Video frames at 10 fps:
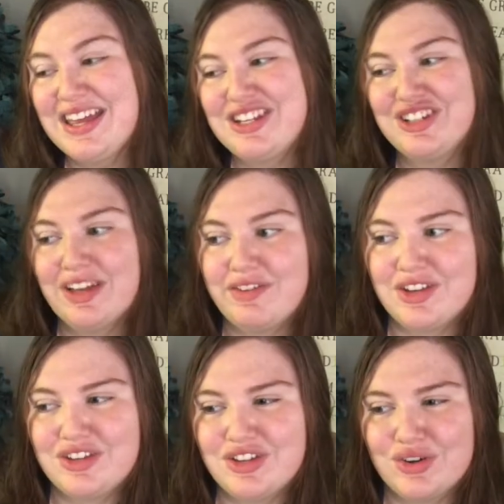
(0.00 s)
You're
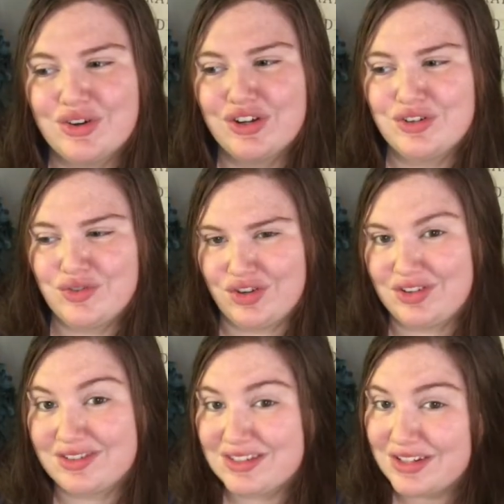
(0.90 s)
giving your
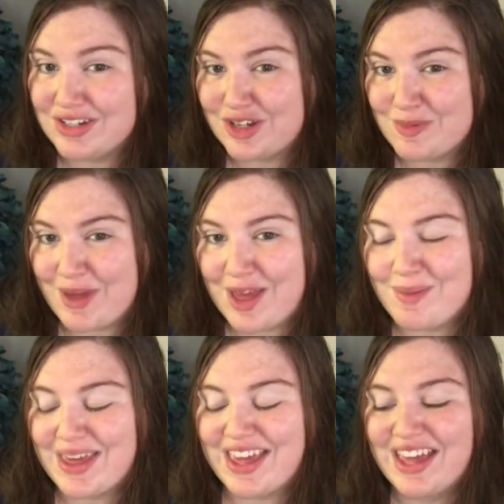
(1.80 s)
nutrition still to your
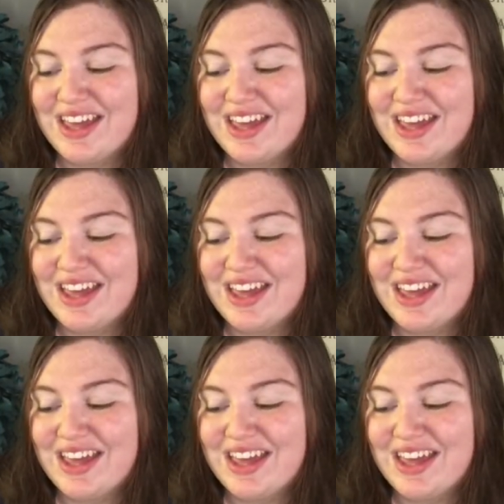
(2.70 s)
baby.